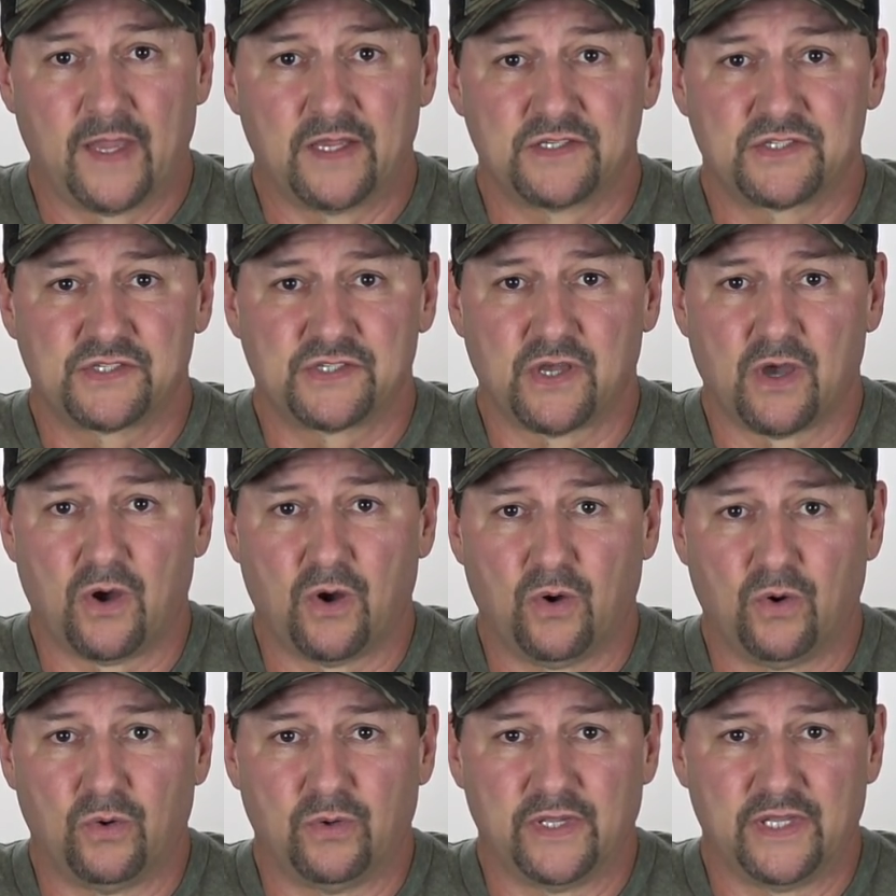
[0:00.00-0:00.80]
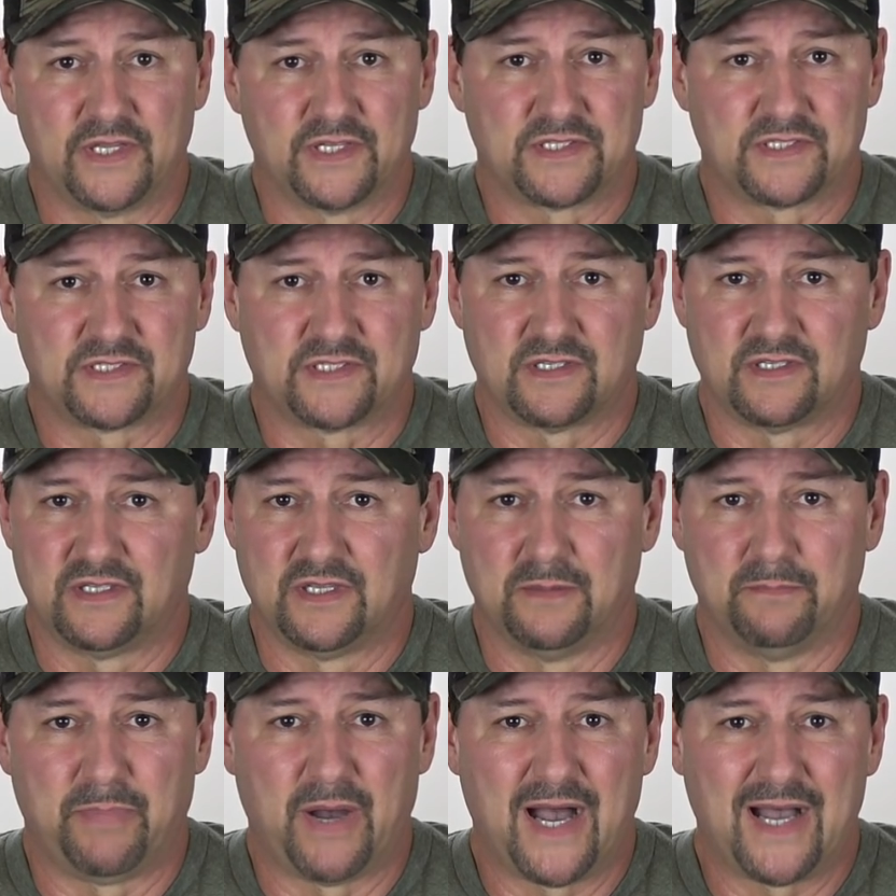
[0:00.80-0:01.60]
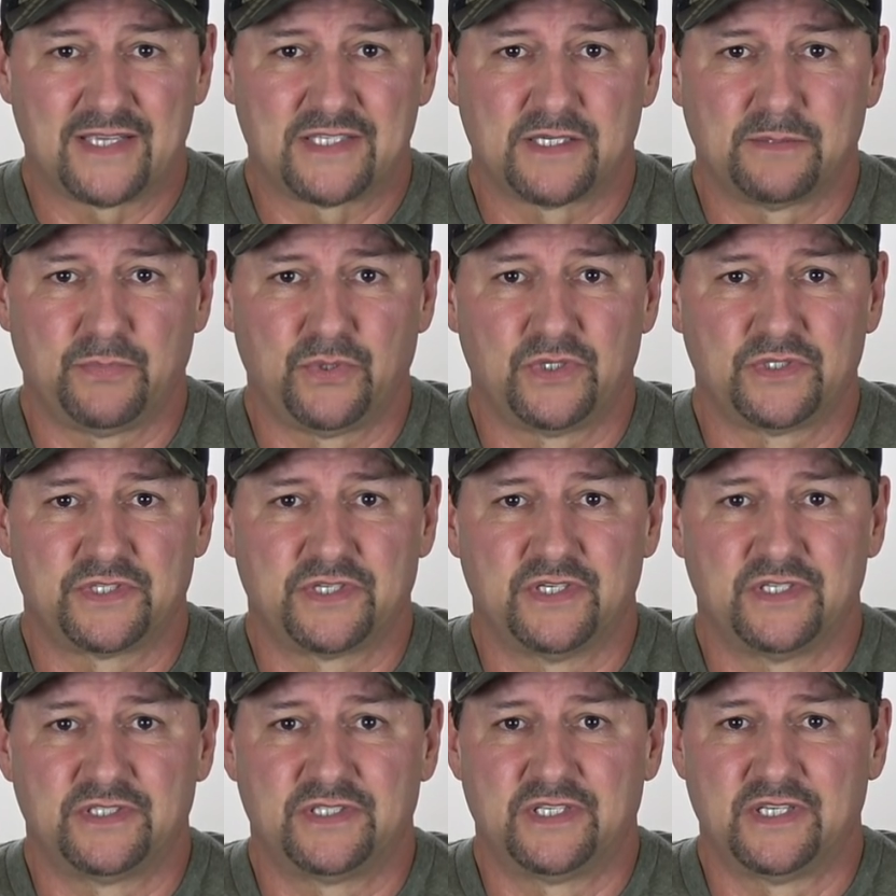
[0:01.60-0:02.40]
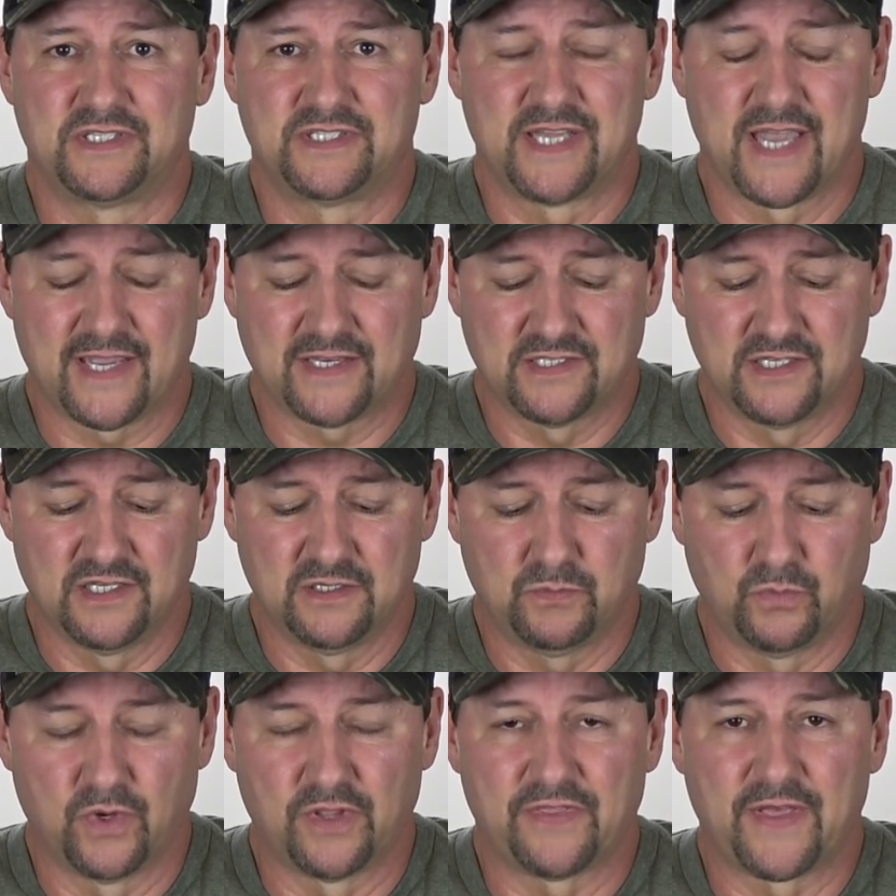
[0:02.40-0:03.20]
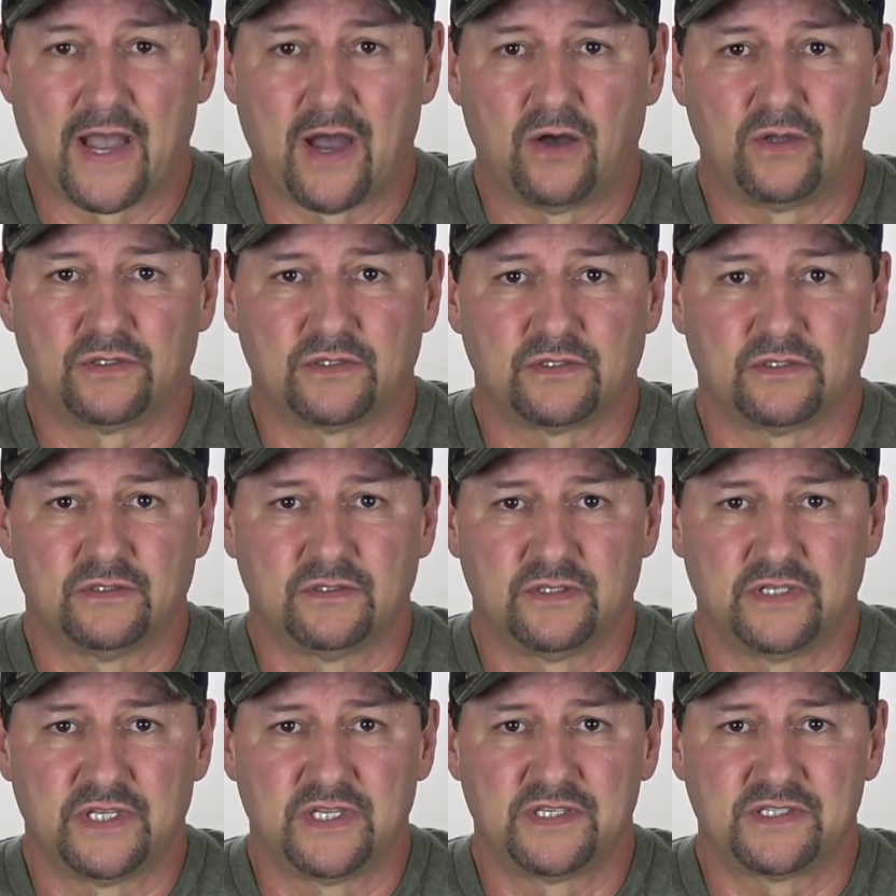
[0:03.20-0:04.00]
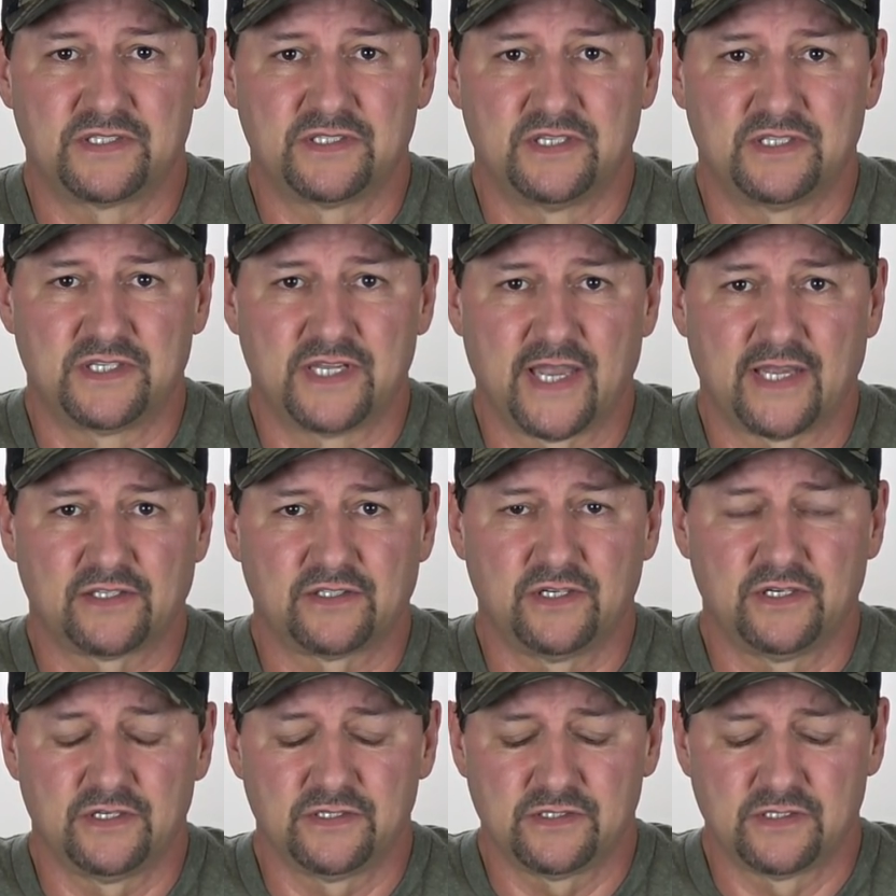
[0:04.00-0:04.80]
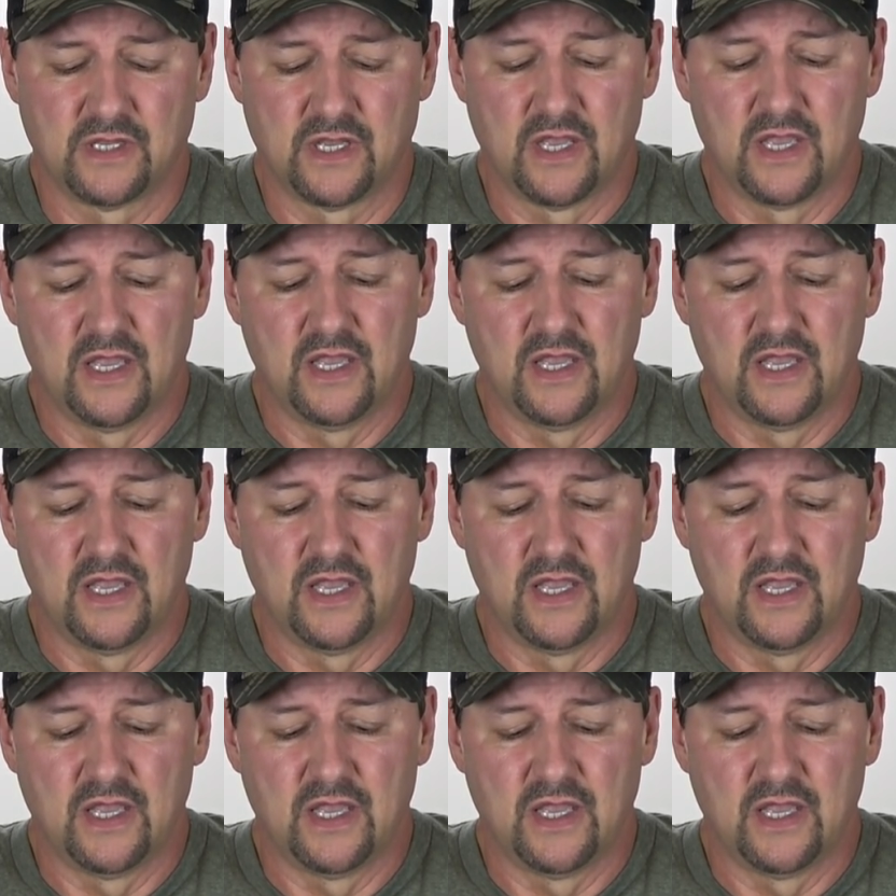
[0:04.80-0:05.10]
So it's impossible to detect it without these detectors.